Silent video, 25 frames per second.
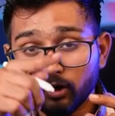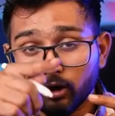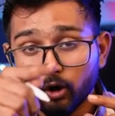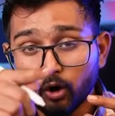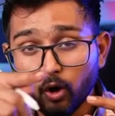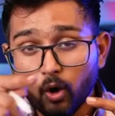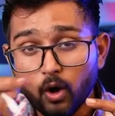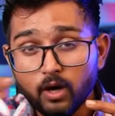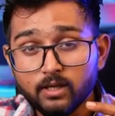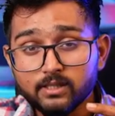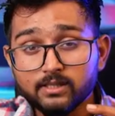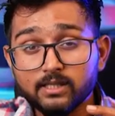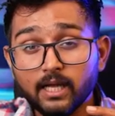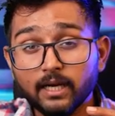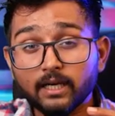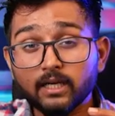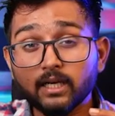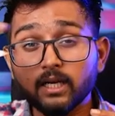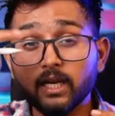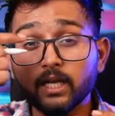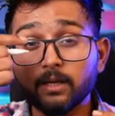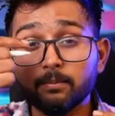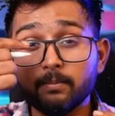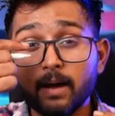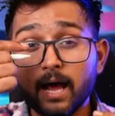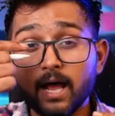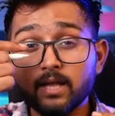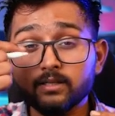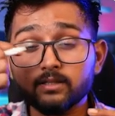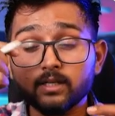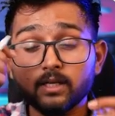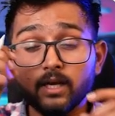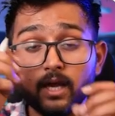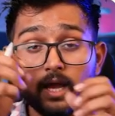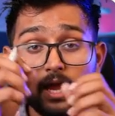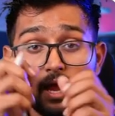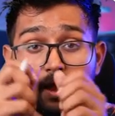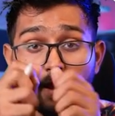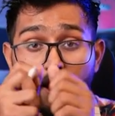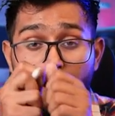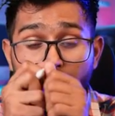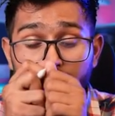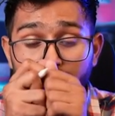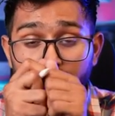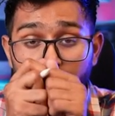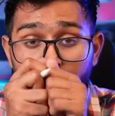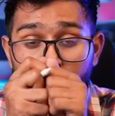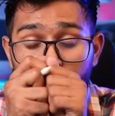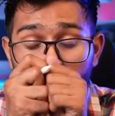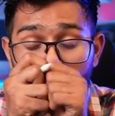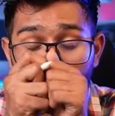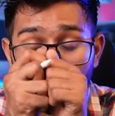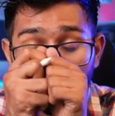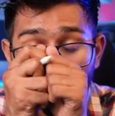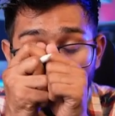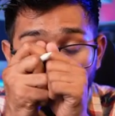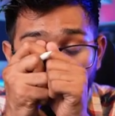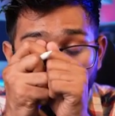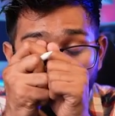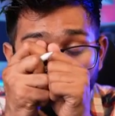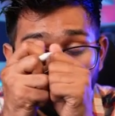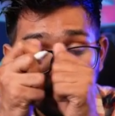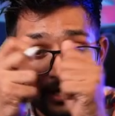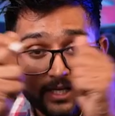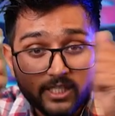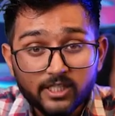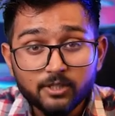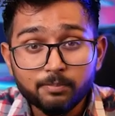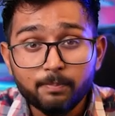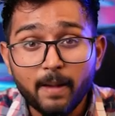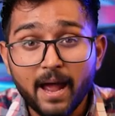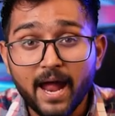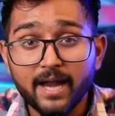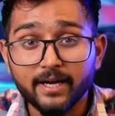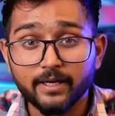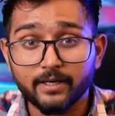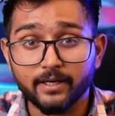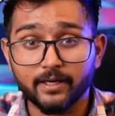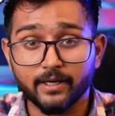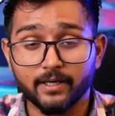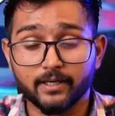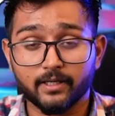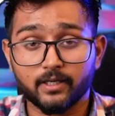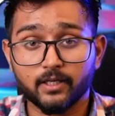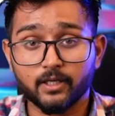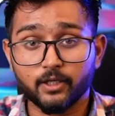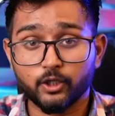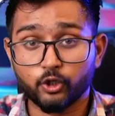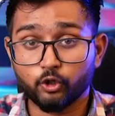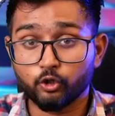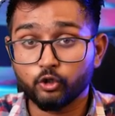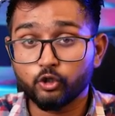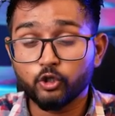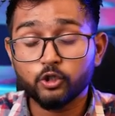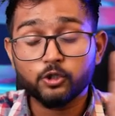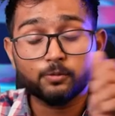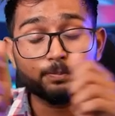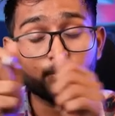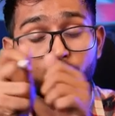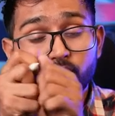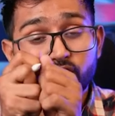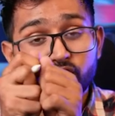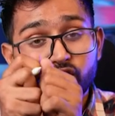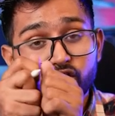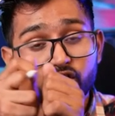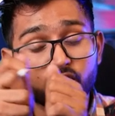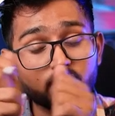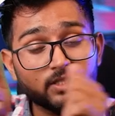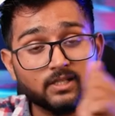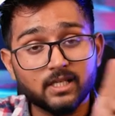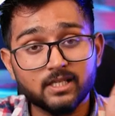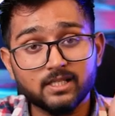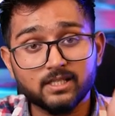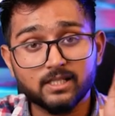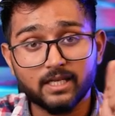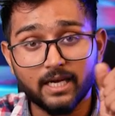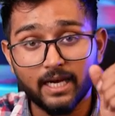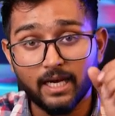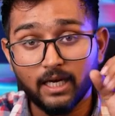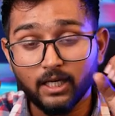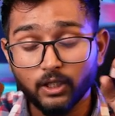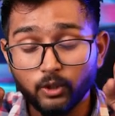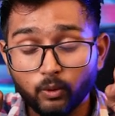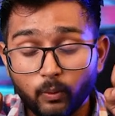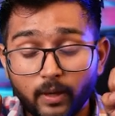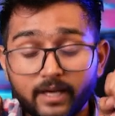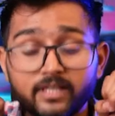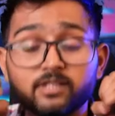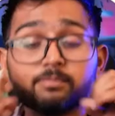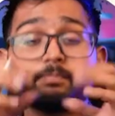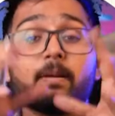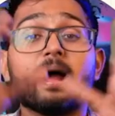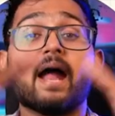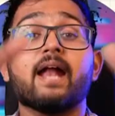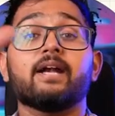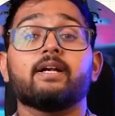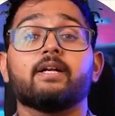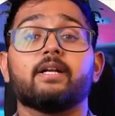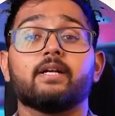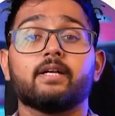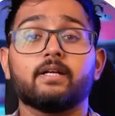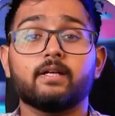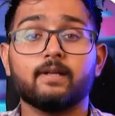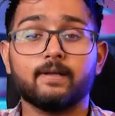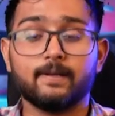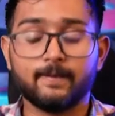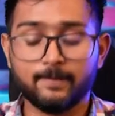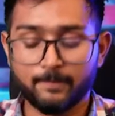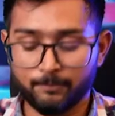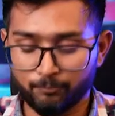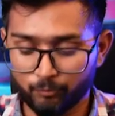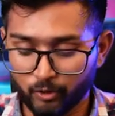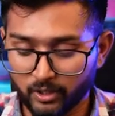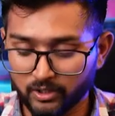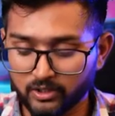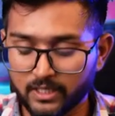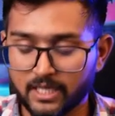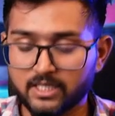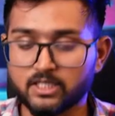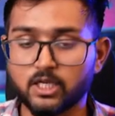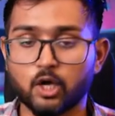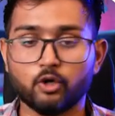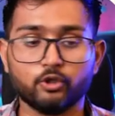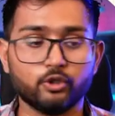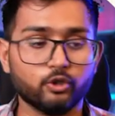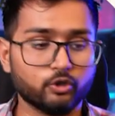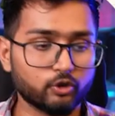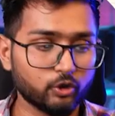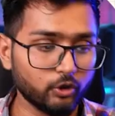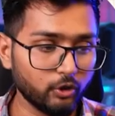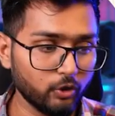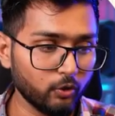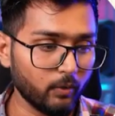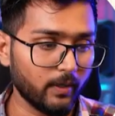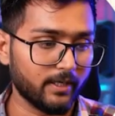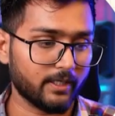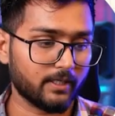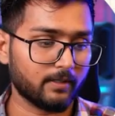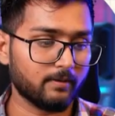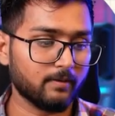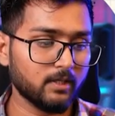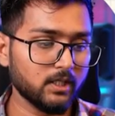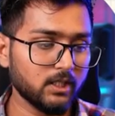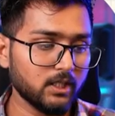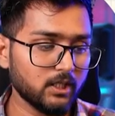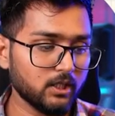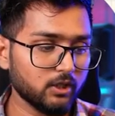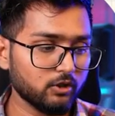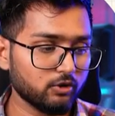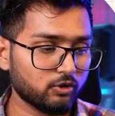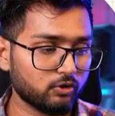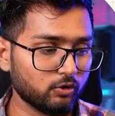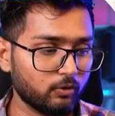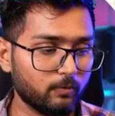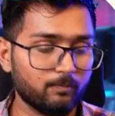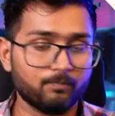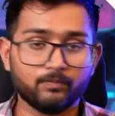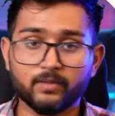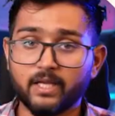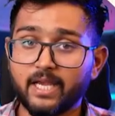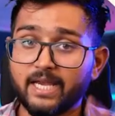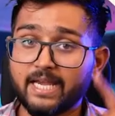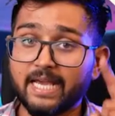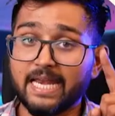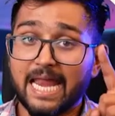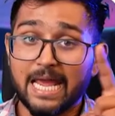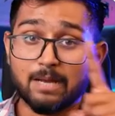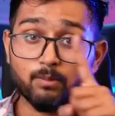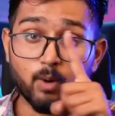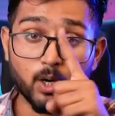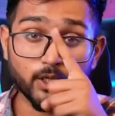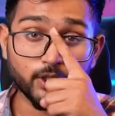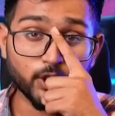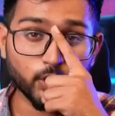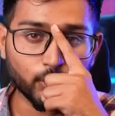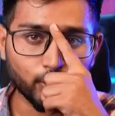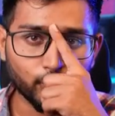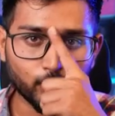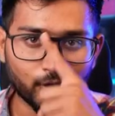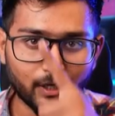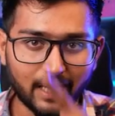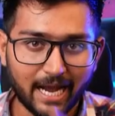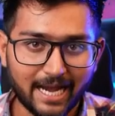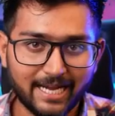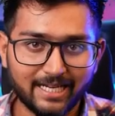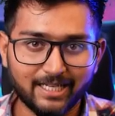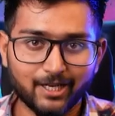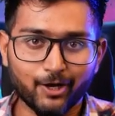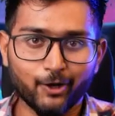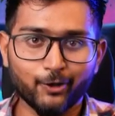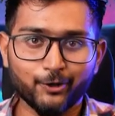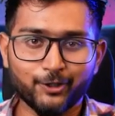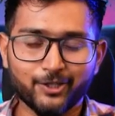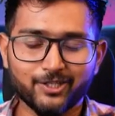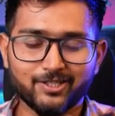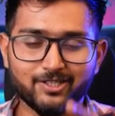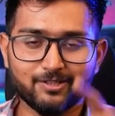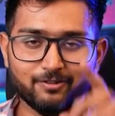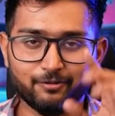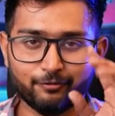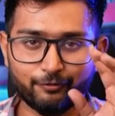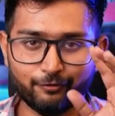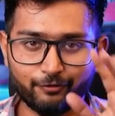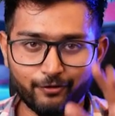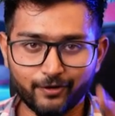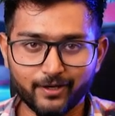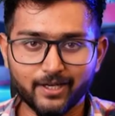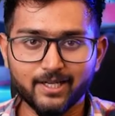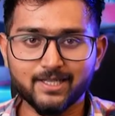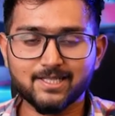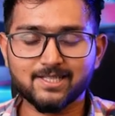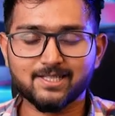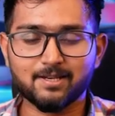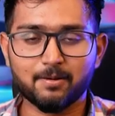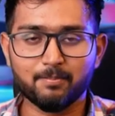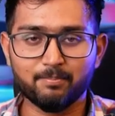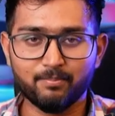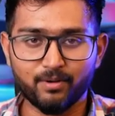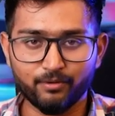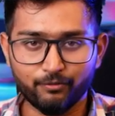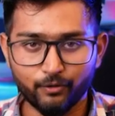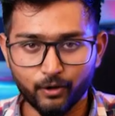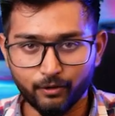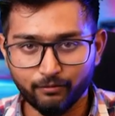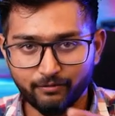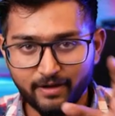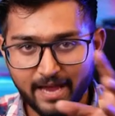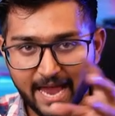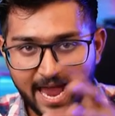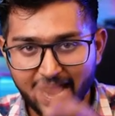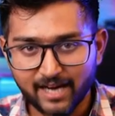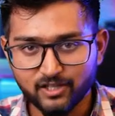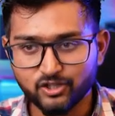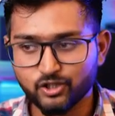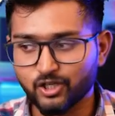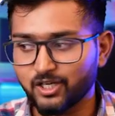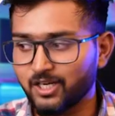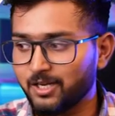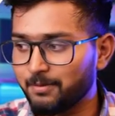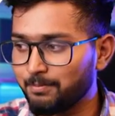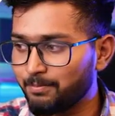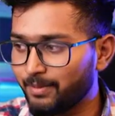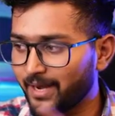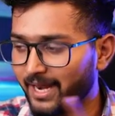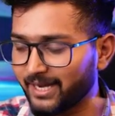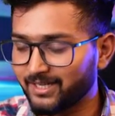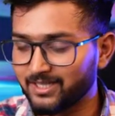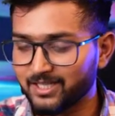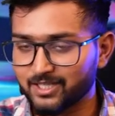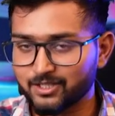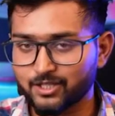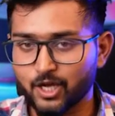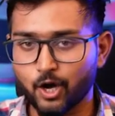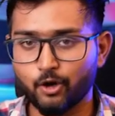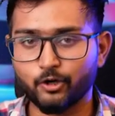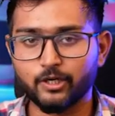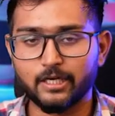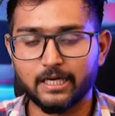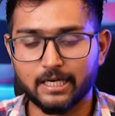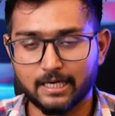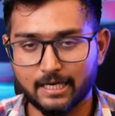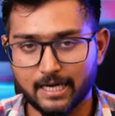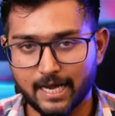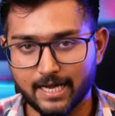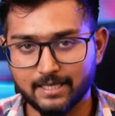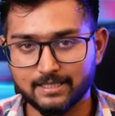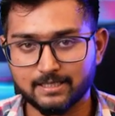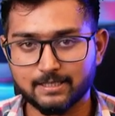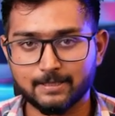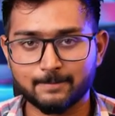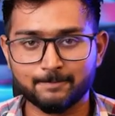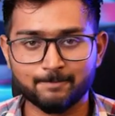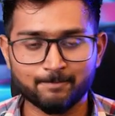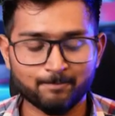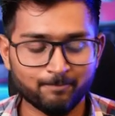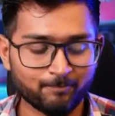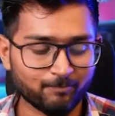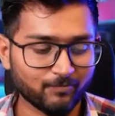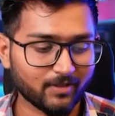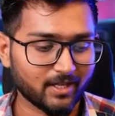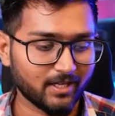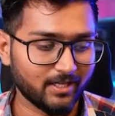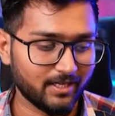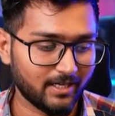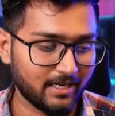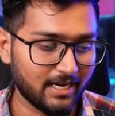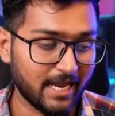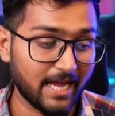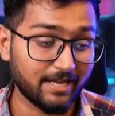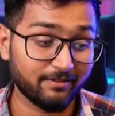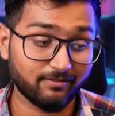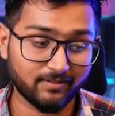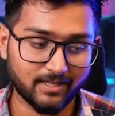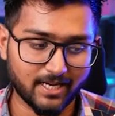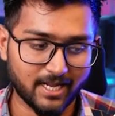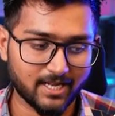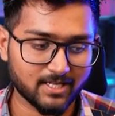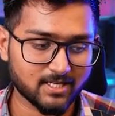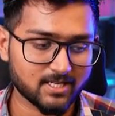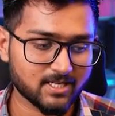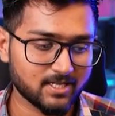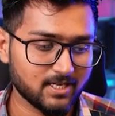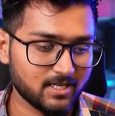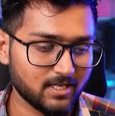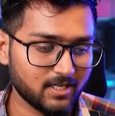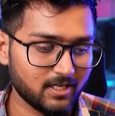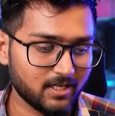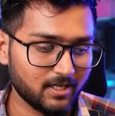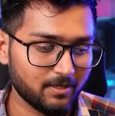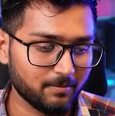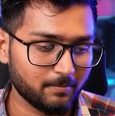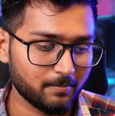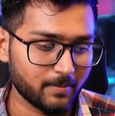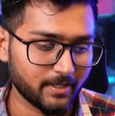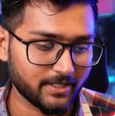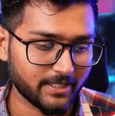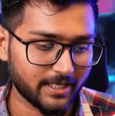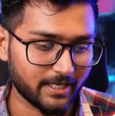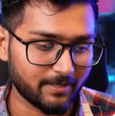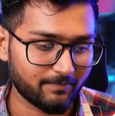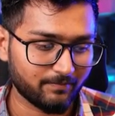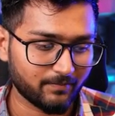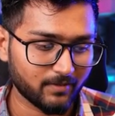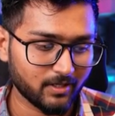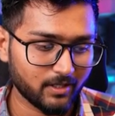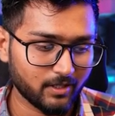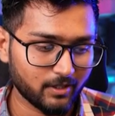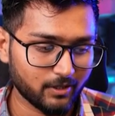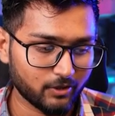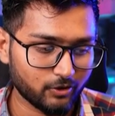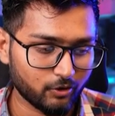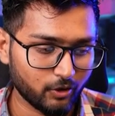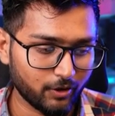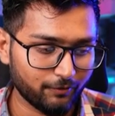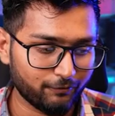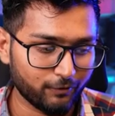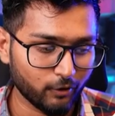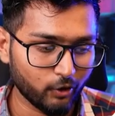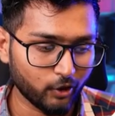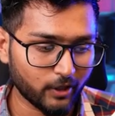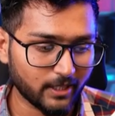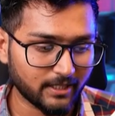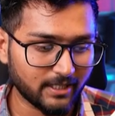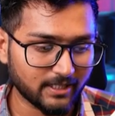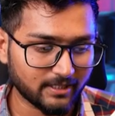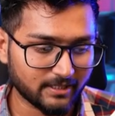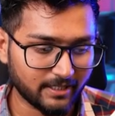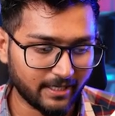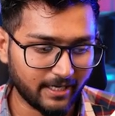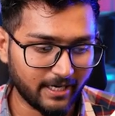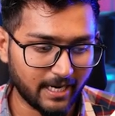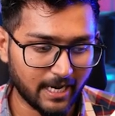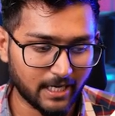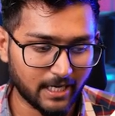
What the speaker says: draw a circular mask and then you expand it. You use positions and scale to expand it, right? That's how you should do it. So again, I want you to try it out first before we actually break this down in a class, a live class. But yeah, so if you look at the screen,